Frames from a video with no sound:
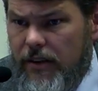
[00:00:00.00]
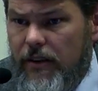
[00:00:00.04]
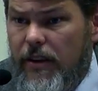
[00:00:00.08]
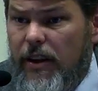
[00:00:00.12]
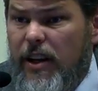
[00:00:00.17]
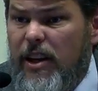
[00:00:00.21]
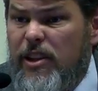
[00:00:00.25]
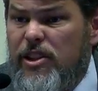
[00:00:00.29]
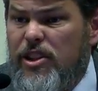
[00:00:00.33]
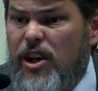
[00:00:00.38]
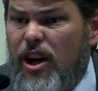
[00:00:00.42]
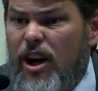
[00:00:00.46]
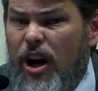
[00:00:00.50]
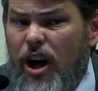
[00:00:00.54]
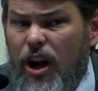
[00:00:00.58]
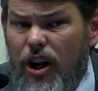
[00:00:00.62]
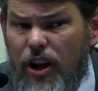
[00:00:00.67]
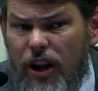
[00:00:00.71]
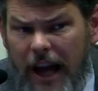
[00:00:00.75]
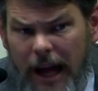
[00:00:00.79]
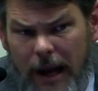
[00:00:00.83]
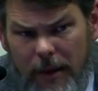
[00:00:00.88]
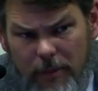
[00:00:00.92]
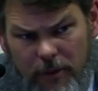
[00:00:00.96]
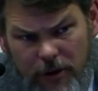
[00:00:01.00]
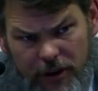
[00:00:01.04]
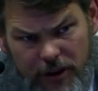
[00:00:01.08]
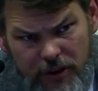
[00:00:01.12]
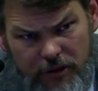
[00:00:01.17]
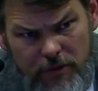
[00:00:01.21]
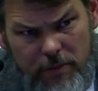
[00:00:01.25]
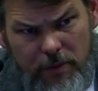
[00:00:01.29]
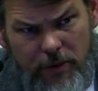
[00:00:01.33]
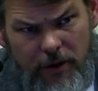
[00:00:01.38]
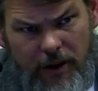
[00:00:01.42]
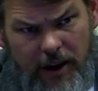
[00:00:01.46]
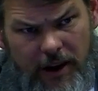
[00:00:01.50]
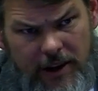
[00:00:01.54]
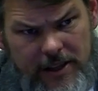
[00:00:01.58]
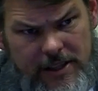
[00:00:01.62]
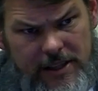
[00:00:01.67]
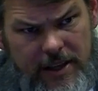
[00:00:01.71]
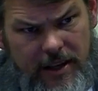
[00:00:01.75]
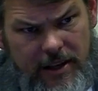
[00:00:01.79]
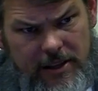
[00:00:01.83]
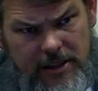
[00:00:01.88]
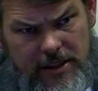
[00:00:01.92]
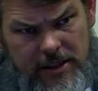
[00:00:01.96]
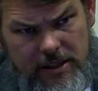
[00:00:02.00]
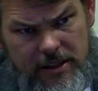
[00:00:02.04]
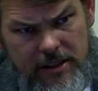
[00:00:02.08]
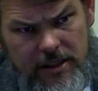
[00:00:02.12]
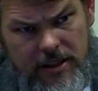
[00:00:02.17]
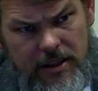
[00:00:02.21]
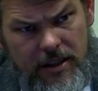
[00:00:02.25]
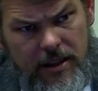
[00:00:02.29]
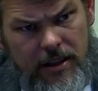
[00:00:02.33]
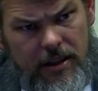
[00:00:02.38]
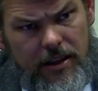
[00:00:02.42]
that it's a collaborative process,